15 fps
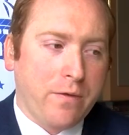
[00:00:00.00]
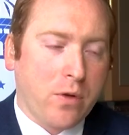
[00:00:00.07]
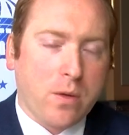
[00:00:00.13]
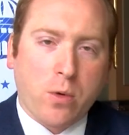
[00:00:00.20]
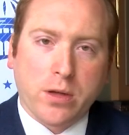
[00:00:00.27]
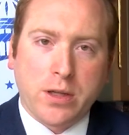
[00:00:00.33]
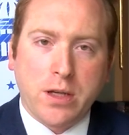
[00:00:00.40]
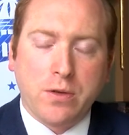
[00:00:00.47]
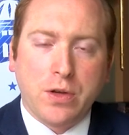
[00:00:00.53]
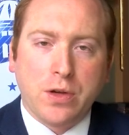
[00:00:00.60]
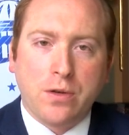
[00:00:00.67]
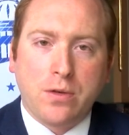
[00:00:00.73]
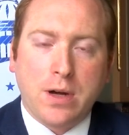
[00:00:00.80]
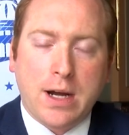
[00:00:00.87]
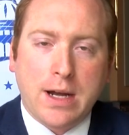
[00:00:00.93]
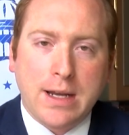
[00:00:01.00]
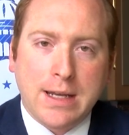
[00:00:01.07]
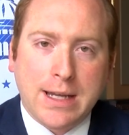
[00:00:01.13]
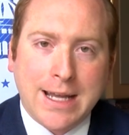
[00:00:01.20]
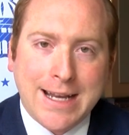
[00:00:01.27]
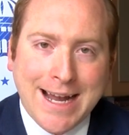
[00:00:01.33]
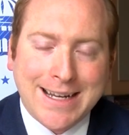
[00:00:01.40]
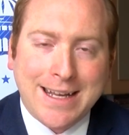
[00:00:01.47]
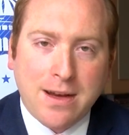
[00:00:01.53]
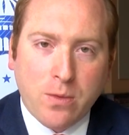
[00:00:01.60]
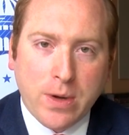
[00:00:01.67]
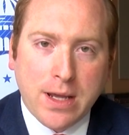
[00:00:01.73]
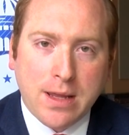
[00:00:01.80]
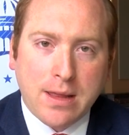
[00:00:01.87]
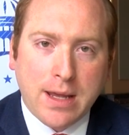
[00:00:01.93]
for the work that you do uh, in connecting
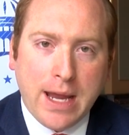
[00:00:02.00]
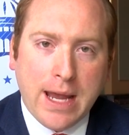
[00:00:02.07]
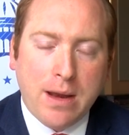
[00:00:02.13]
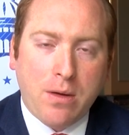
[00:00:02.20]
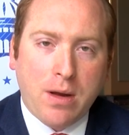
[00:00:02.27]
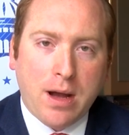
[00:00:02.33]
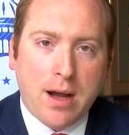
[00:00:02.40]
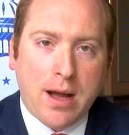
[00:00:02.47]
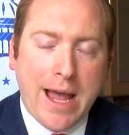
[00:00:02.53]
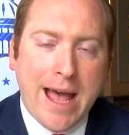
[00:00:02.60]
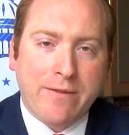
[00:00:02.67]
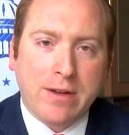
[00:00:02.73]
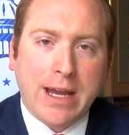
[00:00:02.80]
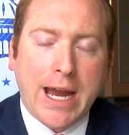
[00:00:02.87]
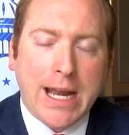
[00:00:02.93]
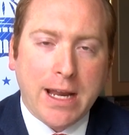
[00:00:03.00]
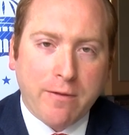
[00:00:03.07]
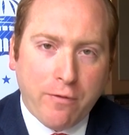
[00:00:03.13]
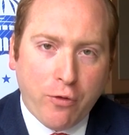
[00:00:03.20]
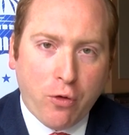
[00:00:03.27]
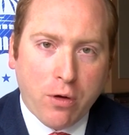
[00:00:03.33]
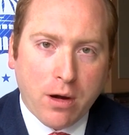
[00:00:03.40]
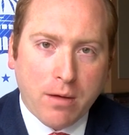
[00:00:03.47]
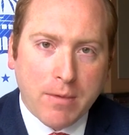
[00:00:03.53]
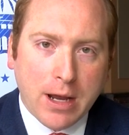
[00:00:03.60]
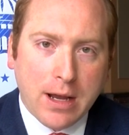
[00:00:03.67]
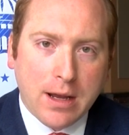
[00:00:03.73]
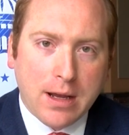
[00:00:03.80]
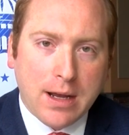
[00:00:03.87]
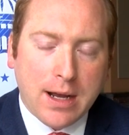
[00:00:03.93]
with and uh, advocating for
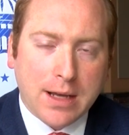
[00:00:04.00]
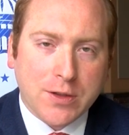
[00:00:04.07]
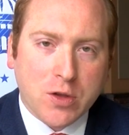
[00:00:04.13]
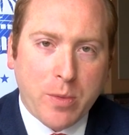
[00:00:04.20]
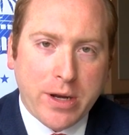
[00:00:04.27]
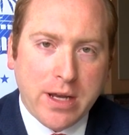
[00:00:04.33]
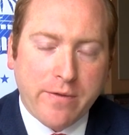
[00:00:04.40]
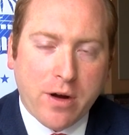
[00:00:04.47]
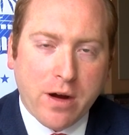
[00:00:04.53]
uh, so many of